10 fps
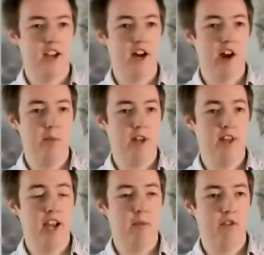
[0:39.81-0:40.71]
our app in
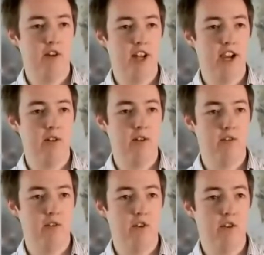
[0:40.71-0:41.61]
the App Store now
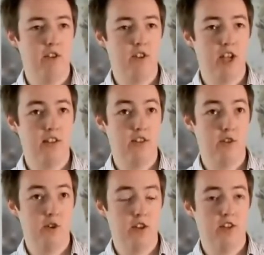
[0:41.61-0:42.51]
since
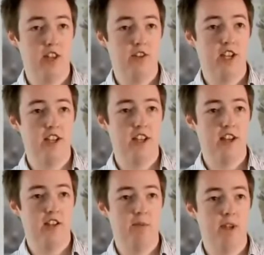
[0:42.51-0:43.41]
August last year, and
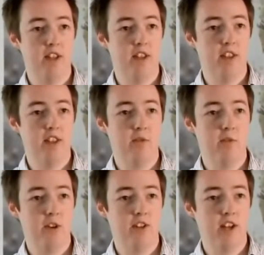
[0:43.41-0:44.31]
it's been the
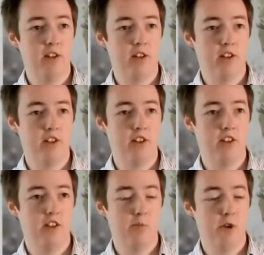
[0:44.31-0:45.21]
#1 downloaded
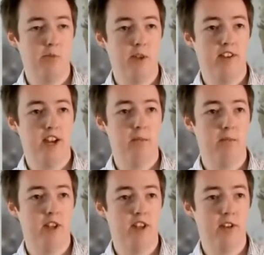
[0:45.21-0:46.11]
sports betting app
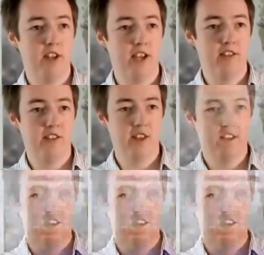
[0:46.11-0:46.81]
in the UK since that